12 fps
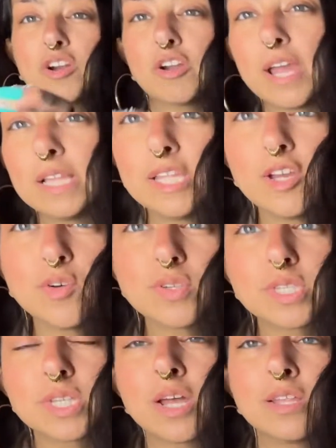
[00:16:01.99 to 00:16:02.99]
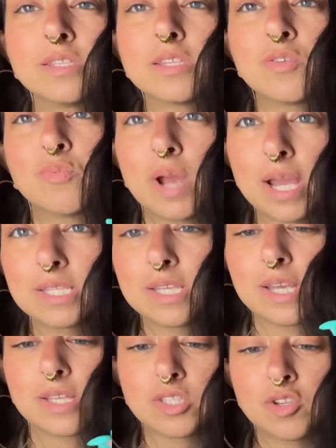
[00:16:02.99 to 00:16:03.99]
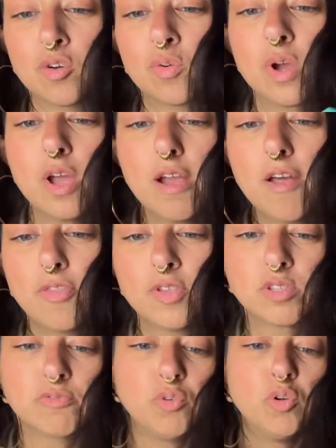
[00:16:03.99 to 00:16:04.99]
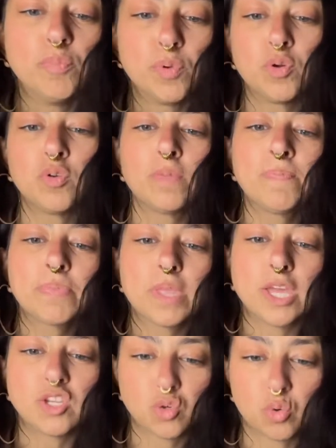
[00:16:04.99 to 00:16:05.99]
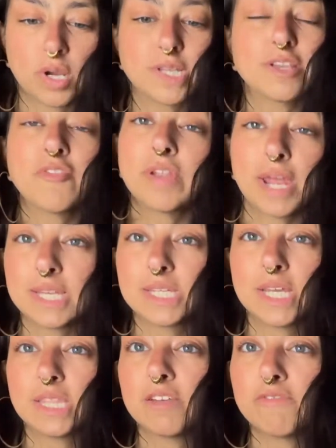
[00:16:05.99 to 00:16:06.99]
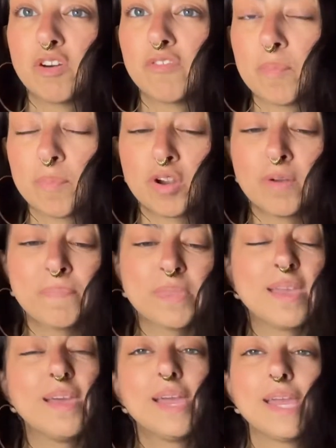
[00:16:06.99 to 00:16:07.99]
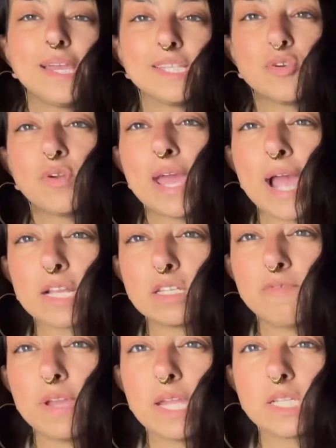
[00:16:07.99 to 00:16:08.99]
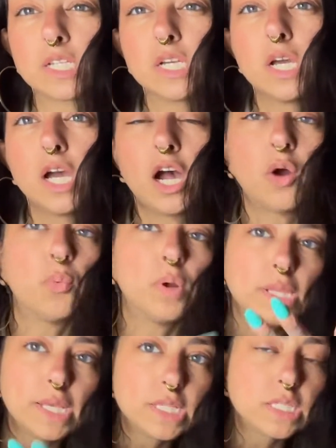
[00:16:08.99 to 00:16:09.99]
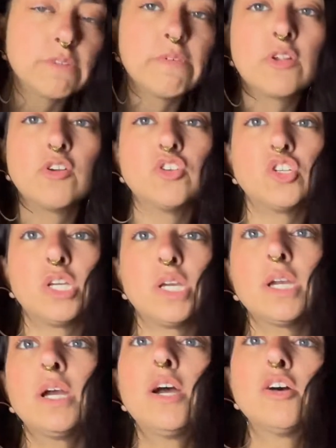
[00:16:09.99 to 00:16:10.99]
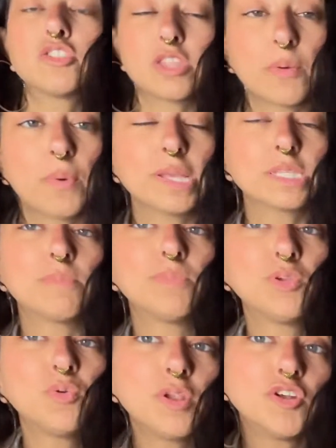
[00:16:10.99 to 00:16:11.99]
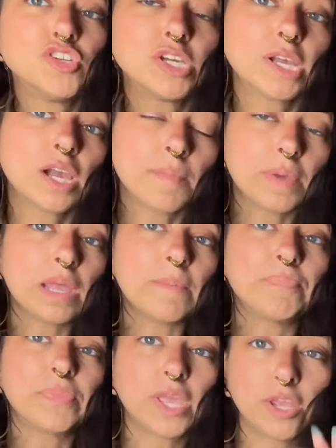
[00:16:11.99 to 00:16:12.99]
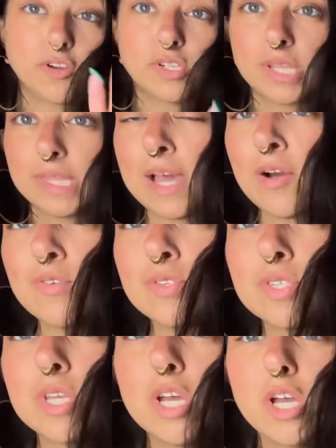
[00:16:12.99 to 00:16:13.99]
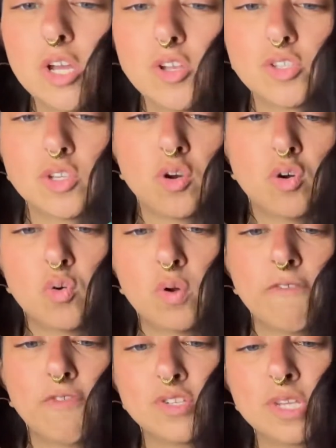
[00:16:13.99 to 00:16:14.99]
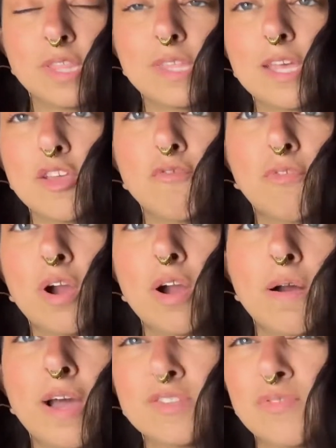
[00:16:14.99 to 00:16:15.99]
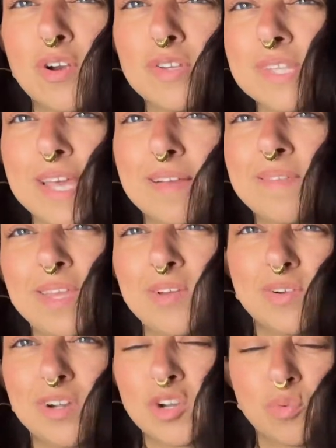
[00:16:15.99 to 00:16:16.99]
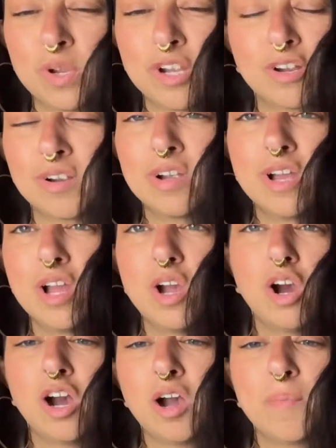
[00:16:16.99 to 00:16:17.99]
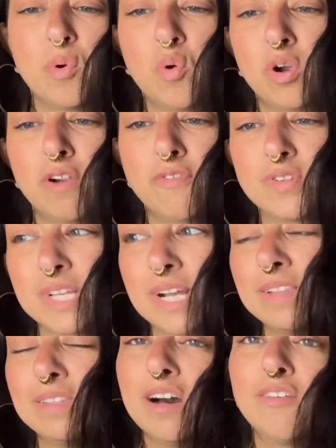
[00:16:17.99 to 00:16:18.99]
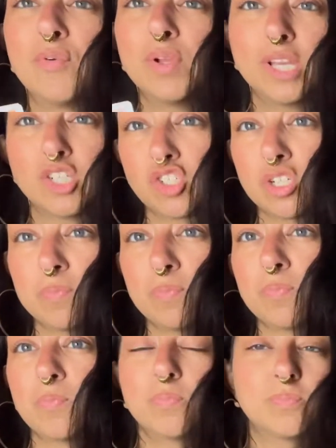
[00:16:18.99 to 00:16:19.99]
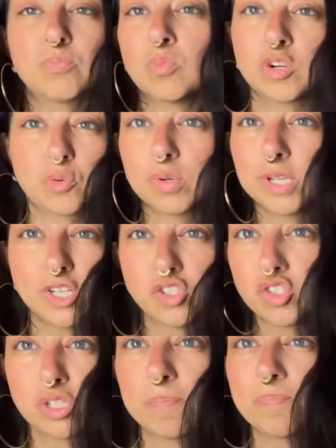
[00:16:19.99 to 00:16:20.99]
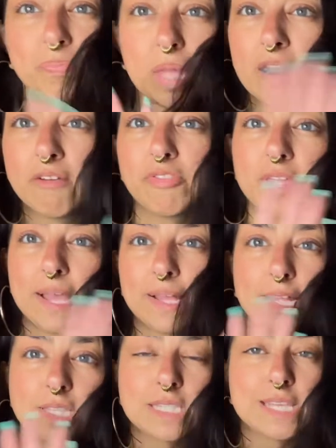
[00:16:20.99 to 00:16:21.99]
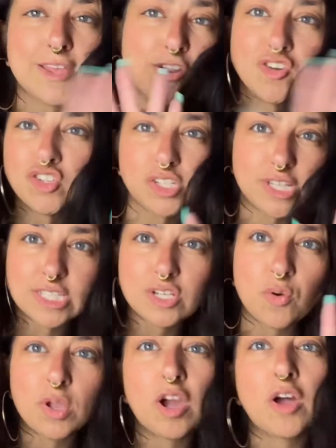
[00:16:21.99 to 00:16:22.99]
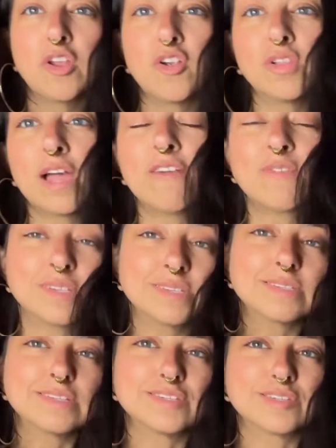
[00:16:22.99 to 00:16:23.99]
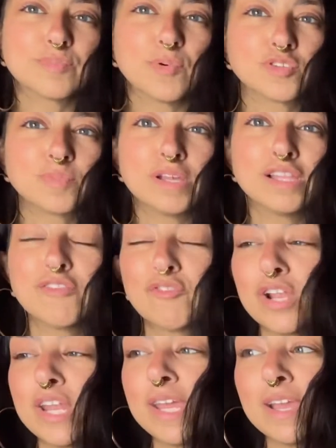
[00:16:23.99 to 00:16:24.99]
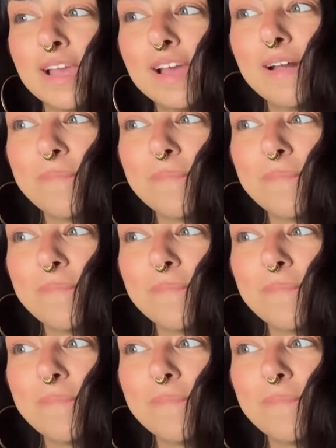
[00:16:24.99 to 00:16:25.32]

Okay. Leo suns and rising. So this full moon in Taurus on the 19th of November is going to activate a release of energy, so that way some new energy can come in your 10th house. So if there's anything as far as like, you know, career, or if it's like a love relationship, work relationship kind of thing, that's energy that's going on in your life, because it is supposed to be a love reading.